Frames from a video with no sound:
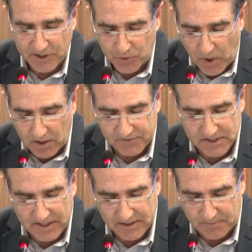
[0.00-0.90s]
12
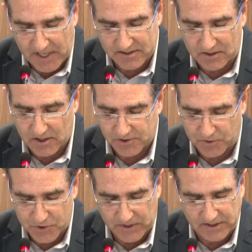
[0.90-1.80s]
states passed laws
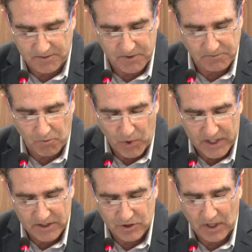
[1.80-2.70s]
restricting the minimum
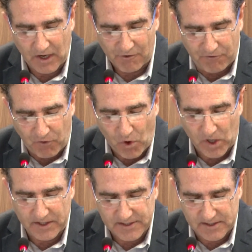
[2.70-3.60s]
wage,
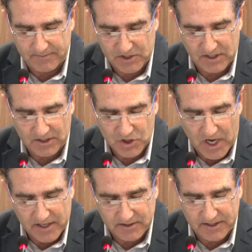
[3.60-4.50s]
4 eased limits on
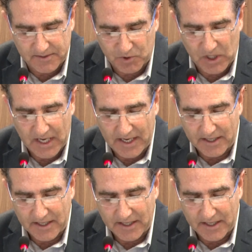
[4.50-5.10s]
child labor,